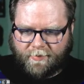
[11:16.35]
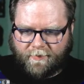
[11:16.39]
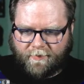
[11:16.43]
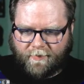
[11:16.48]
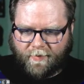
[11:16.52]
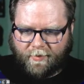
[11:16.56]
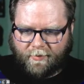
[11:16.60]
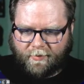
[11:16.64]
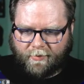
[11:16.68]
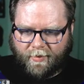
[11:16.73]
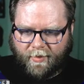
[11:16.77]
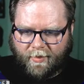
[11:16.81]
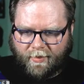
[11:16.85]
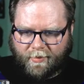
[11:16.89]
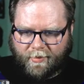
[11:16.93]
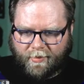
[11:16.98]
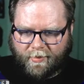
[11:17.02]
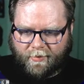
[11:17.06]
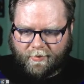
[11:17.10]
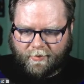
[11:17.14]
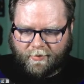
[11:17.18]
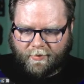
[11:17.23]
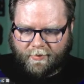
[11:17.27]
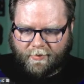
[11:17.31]
vault
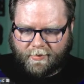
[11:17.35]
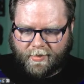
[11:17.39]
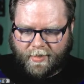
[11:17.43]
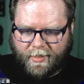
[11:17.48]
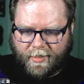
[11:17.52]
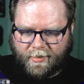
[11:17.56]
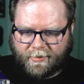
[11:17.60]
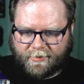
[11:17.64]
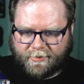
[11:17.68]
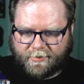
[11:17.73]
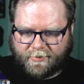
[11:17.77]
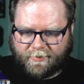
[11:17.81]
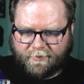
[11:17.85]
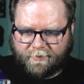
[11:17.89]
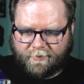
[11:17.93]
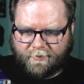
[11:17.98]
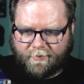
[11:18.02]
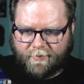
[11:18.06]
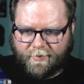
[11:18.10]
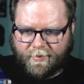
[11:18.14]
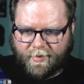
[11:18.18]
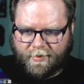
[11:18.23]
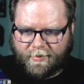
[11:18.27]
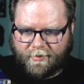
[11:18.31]
login dash
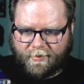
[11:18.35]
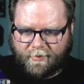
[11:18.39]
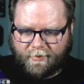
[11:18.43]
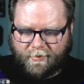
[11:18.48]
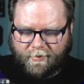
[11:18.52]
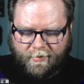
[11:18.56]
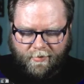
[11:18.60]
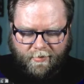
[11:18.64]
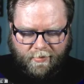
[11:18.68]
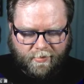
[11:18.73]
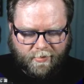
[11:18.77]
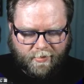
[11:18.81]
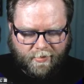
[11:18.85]
method